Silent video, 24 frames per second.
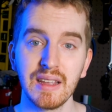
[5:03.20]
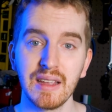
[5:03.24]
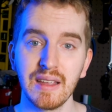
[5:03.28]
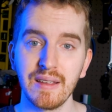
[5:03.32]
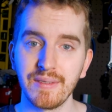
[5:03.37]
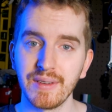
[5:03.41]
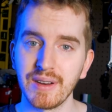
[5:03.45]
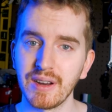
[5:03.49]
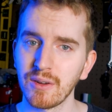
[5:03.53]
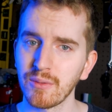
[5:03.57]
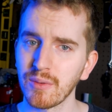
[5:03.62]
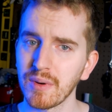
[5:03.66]

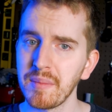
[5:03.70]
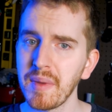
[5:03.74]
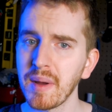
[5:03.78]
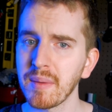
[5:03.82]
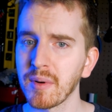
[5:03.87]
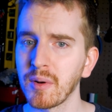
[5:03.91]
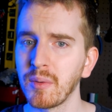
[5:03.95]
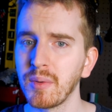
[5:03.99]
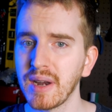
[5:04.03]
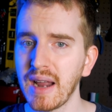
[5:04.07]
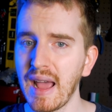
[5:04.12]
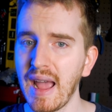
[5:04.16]
if you don't
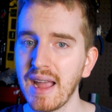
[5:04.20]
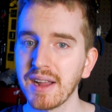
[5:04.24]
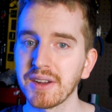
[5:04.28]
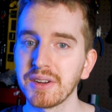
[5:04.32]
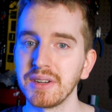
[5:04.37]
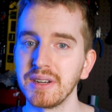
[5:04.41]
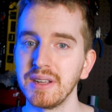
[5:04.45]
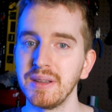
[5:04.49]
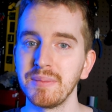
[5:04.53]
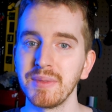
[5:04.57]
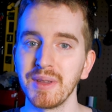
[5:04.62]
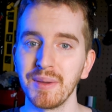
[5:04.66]
remember what
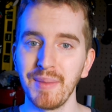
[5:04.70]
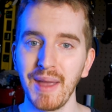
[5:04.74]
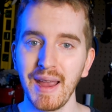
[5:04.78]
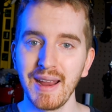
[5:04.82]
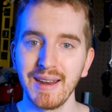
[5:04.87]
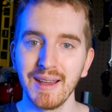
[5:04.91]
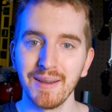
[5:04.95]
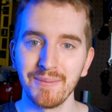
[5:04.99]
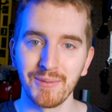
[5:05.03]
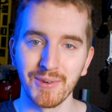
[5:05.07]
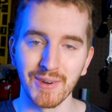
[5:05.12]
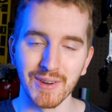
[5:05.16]
acronym you
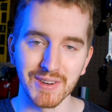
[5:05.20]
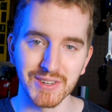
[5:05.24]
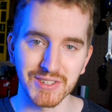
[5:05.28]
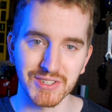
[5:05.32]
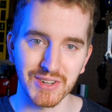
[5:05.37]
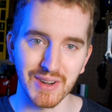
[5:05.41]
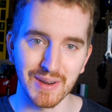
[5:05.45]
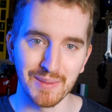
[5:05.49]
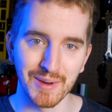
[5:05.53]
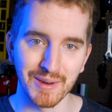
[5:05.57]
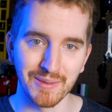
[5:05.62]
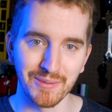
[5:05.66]
made up for your
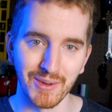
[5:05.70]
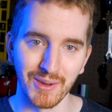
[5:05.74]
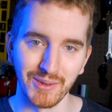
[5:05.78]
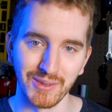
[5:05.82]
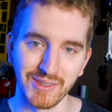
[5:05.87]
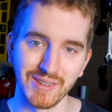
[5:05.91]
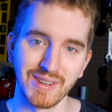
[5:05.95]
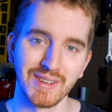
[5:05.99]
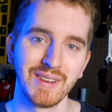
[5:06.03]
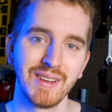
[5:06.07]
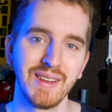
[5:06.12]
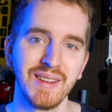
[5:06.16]
streaming folder.